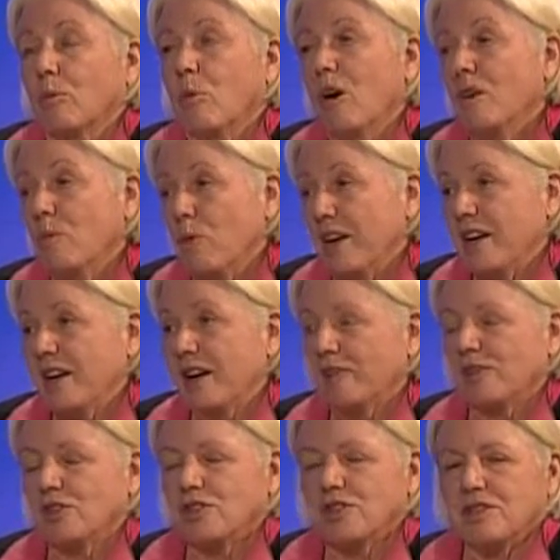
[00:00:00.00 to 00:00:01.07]
one week
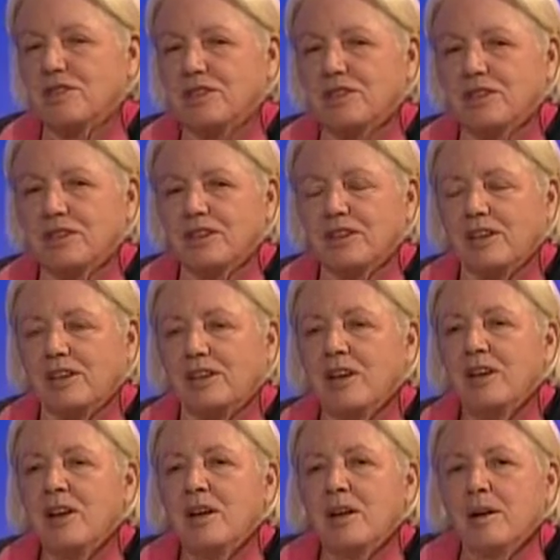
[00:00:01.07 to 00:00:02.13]
after she started there